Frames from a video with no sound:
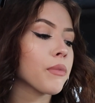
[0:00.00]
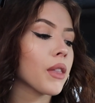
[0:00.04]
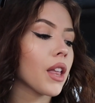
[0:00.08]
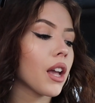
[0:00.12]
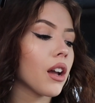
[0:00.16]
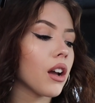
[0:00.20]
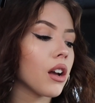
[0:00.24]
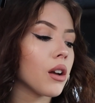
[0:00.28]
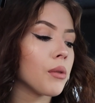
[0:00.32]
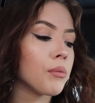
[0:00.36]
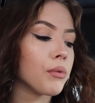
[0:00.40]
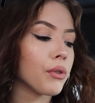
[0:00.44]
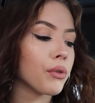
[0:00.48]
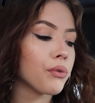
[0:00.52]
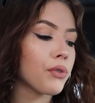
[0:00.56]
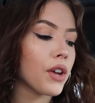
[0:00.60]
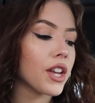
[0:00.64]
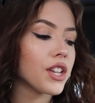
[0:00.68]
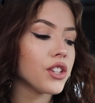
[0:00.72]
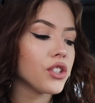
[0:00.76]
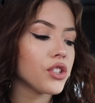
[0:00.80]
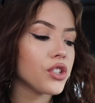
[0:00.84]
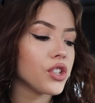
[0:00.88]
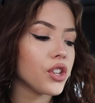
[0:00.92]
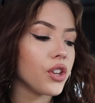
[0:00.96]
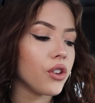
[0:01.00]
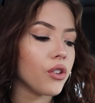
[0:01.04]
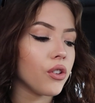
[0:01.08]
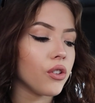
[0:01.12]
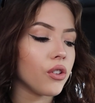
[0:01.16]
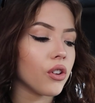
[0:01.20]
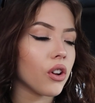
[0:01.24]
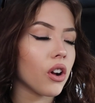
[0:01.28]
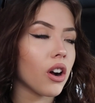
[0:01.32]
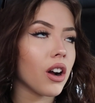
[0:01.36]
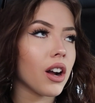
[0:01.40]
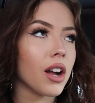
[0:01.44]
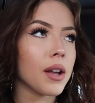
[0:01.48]

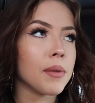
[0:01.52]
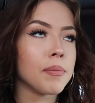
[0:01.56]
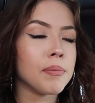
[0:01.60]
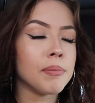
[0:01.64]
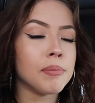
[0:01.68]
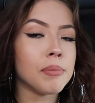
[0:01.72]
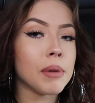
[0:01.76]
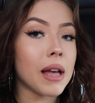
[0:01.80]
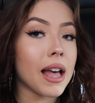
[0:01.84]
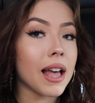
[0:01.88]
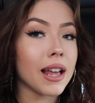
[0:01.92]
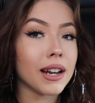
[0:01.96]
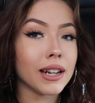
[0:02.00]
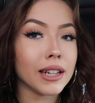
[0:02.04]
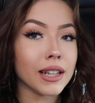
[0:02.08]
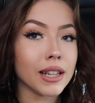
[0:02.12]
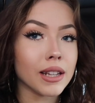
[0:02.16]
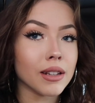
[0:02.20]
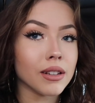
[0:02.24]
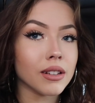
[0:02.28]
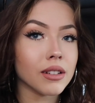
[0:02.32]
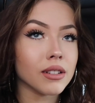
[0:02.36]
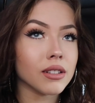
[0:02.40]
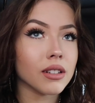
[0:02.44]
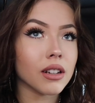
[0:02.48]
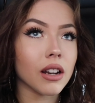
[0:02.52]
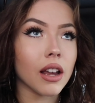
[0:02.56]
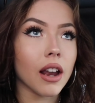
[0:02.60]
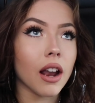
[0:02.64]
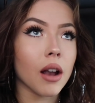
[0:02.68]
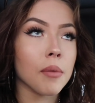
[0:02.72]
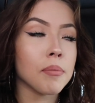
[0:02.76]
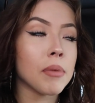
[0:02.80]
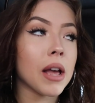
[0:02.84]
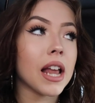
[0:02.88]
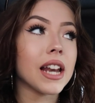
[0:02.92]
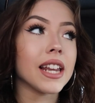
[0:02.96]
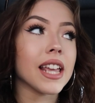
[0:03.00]
Facetune I
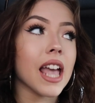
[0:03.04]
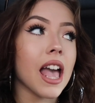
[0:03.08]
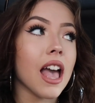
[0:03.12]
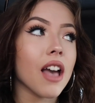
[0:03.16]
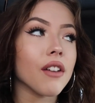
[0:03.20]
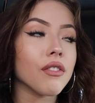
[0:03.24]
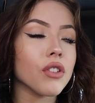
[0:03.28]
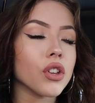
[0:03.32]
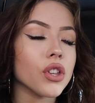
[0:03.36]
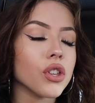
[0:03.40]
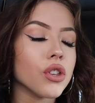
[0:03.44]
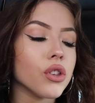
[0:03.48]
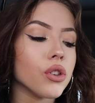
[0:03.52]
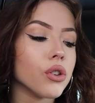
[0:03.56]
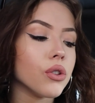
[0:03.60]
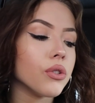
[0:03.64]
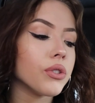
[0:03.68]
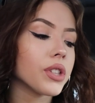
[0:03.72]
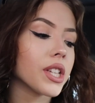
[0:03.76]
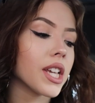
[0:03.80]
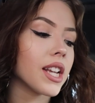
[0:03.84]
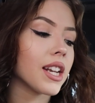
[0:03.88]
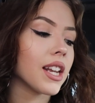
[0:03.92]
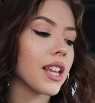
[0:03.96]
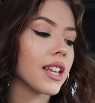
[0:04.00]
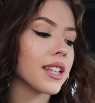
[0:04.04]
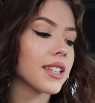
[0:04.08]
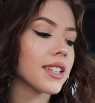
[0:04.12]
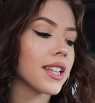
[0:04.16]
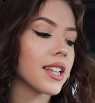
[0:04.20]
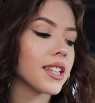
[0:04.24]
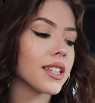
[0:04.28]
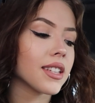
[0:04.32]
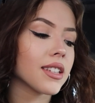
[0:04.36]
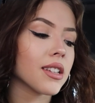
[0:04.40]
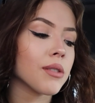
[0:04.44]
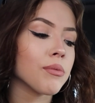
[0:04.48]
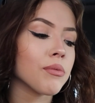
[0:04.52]
barely ever use unless
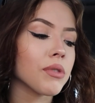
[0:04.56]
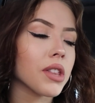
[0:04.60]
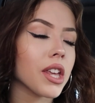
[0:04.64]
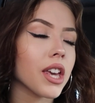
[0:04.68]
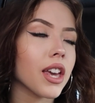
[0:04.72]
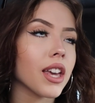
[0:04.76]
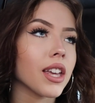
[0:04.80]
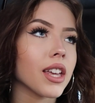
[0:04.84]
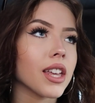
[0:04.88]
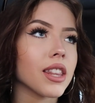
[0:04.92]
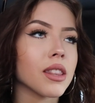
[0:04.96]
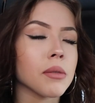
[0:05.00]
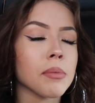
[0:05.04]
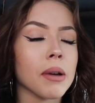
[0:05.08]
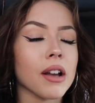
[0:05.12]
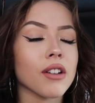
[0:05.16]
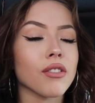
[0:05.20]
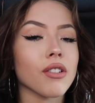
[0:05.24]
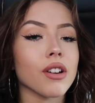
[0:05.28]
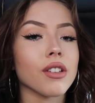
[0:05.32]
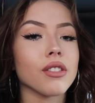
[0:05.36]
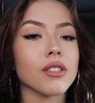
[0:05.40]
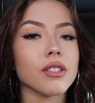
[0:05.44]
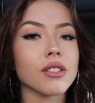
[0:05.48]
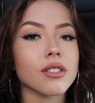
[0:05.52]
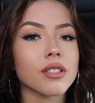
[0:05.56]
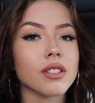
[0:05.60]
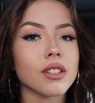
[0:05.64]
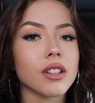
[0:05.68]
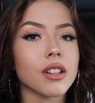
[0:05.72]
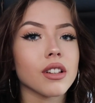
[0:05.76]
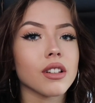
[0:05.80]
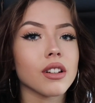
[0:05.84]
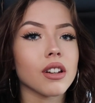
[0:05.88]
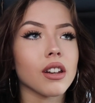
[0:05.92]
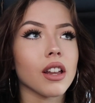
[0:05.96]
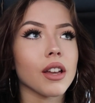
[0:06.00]
there's something in the background that's